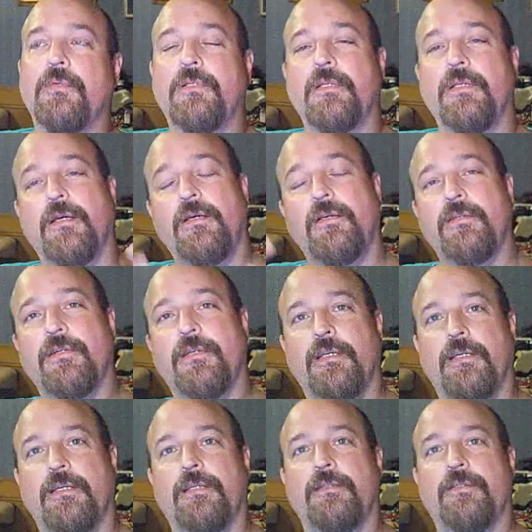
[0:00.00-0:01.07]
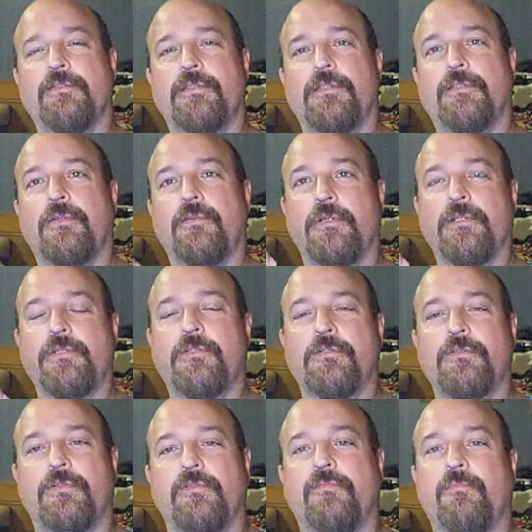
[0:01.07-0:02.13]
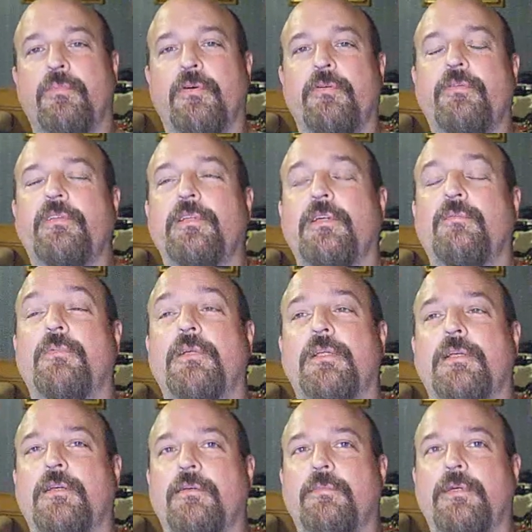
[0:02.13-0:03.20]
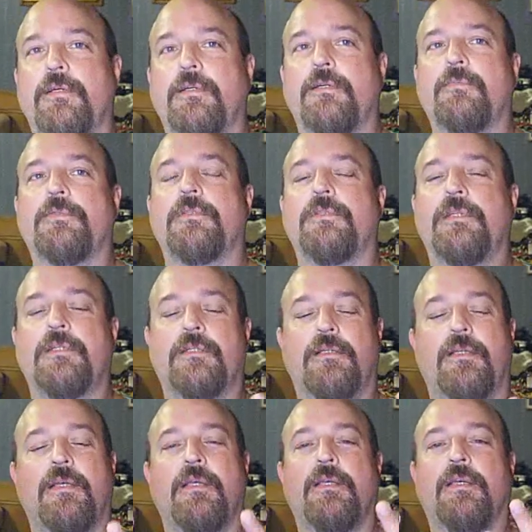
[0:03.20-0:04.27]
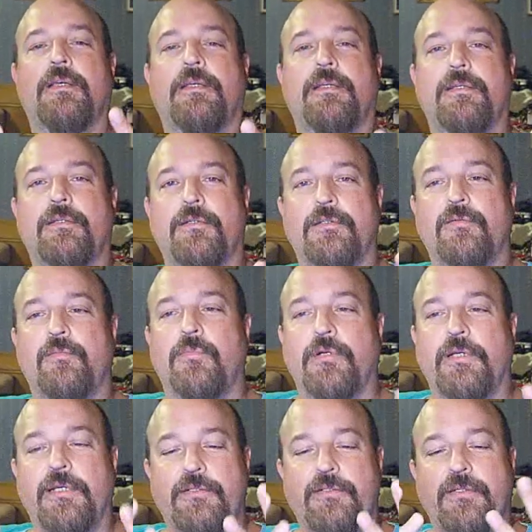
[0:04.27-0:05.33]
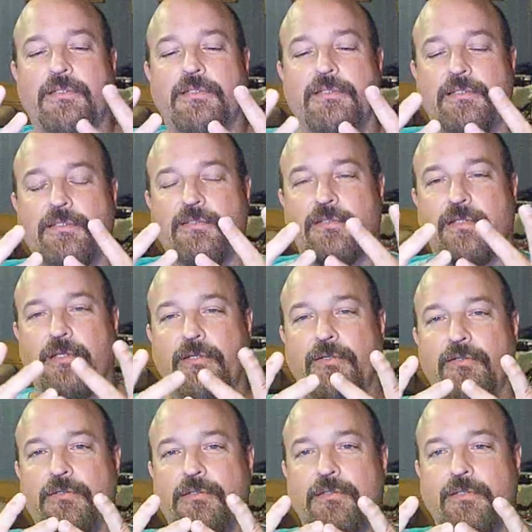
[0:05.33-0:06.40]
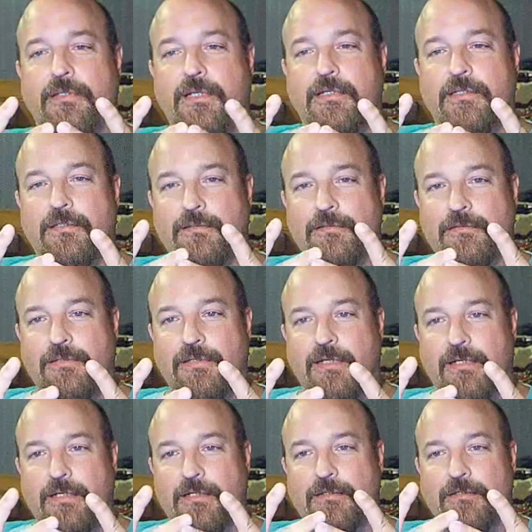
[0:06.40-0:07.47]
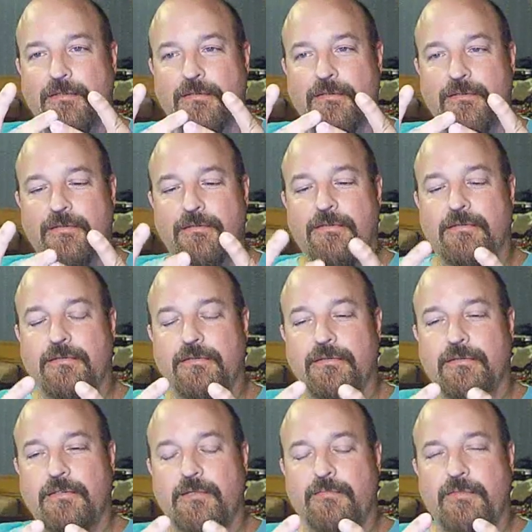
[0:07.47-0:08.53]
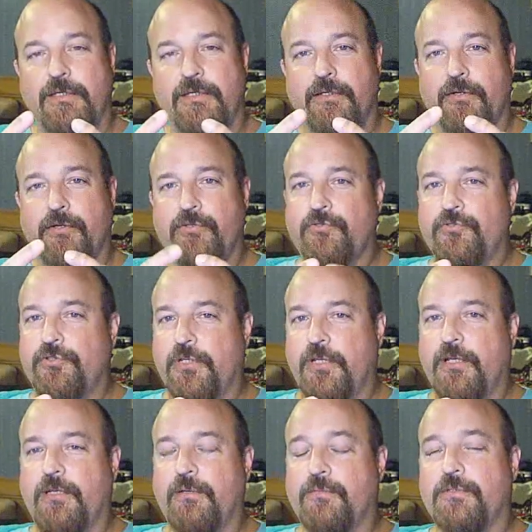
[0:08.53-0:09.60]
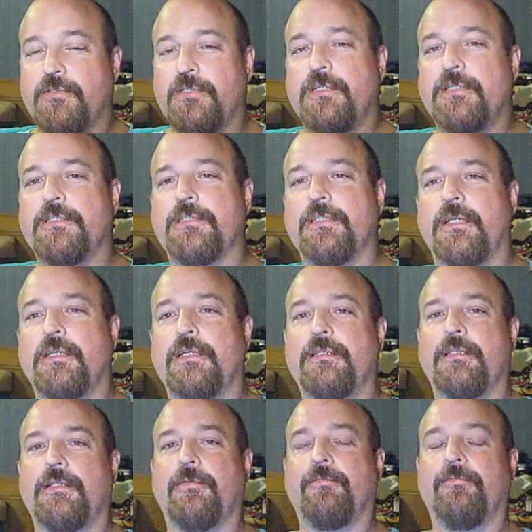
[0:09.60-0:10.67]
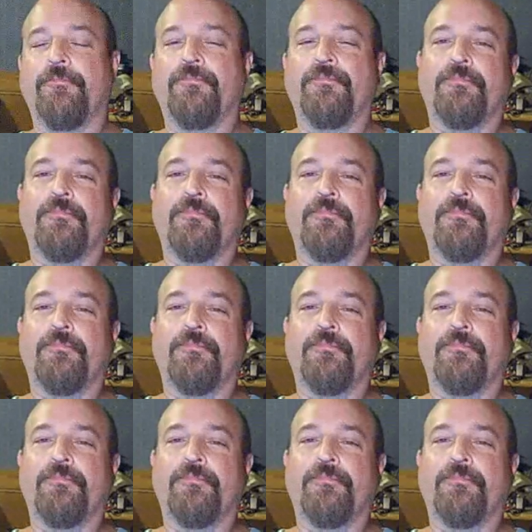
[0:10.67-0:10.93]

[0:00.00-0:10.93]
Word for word: On the other hand, there's this whole issue of birthday money coming up, so that and a little brain, you can see those gears kind of kind of come together and jam. So she doesn't say anything.